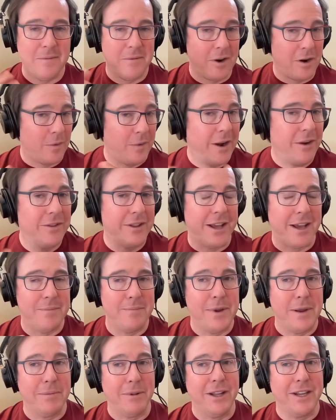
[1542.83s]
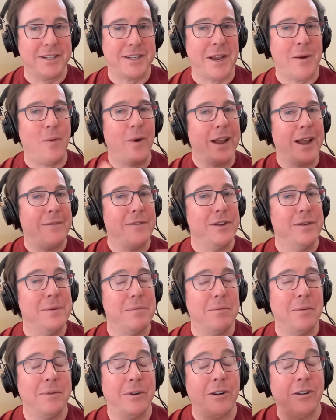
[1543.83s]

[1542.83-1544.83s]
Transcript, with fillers: around that and people asking why haven't you implemented